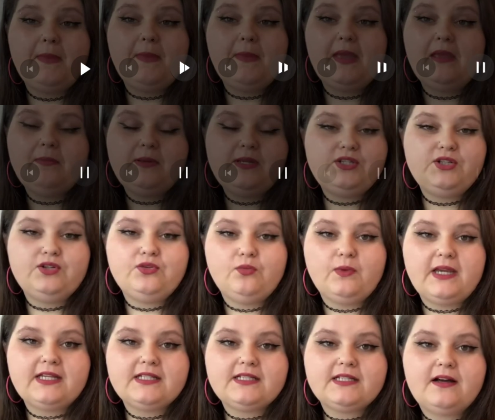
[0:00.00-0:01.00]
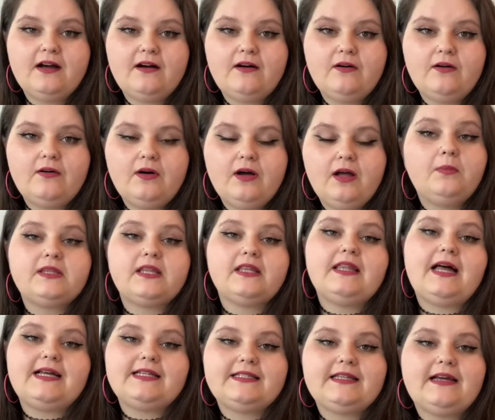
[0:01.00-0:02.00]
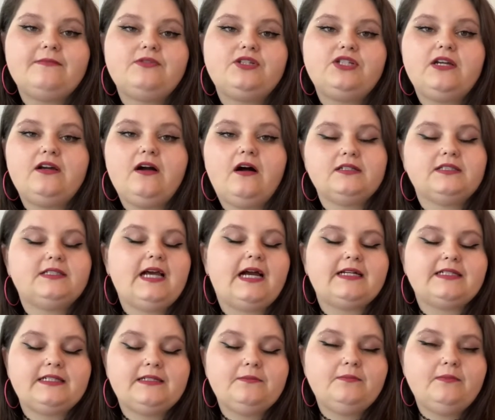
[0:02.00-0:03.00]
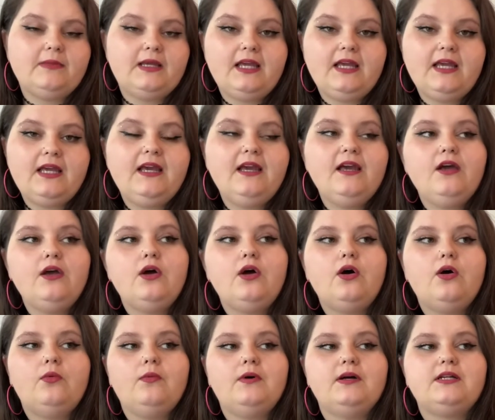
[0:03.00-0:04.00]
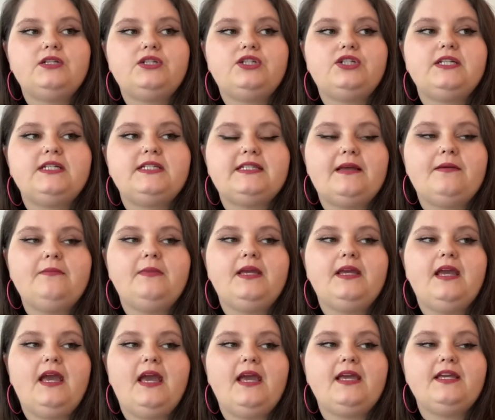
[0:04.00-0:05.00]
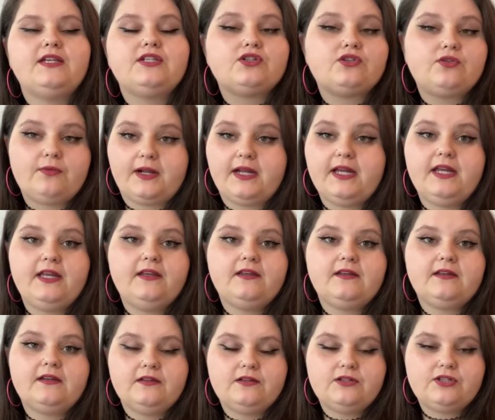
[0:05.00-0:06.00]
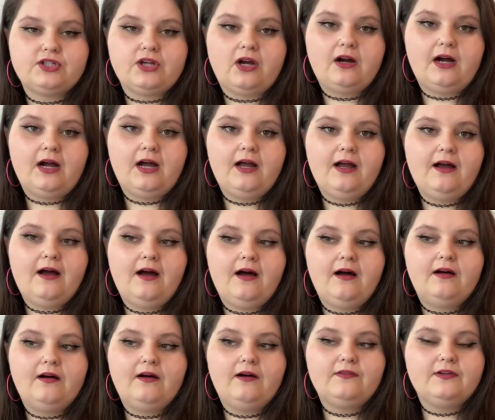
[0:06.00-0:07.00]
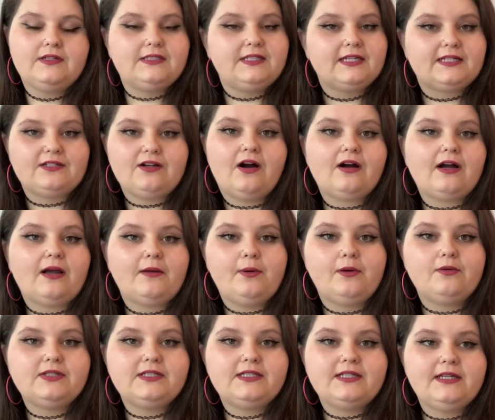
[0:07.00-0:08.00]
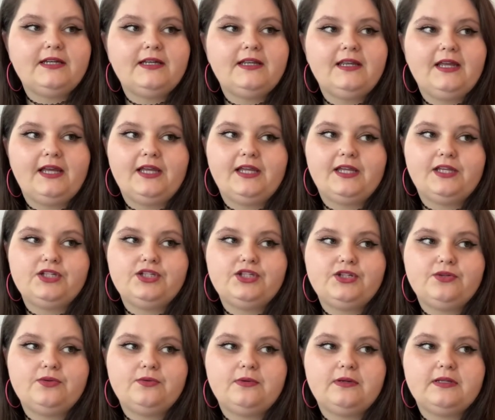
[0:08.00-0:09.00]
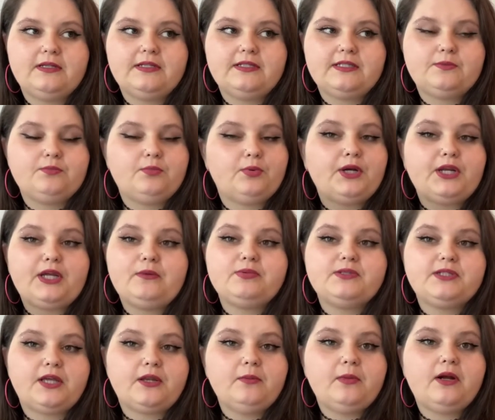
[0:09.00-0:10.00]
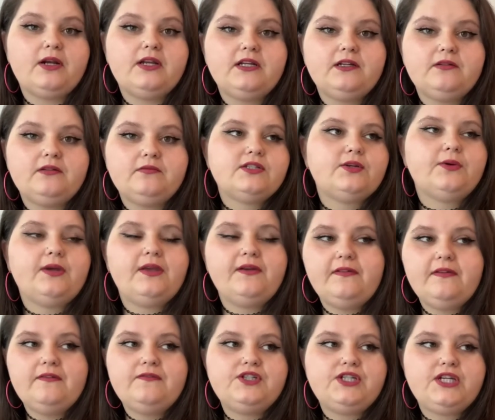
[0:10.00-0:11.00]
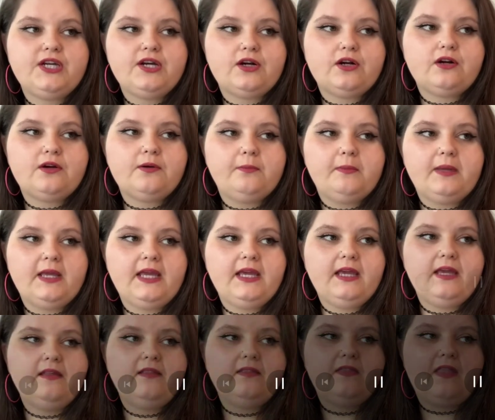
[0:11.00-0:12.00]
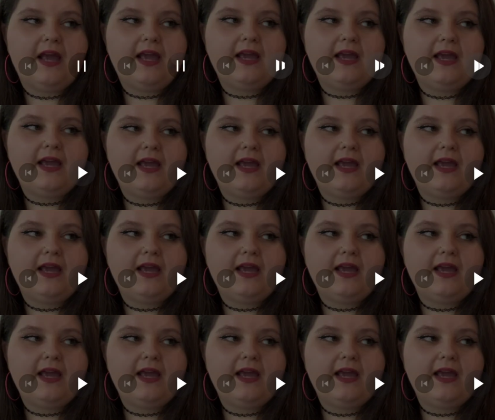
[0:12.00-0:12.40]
Maybe 2 weeks ago, but the last time she contacted me was she sent me a screenshot of a TikTok I posted, and she was pretty upset about it. So even if she hurt me, like...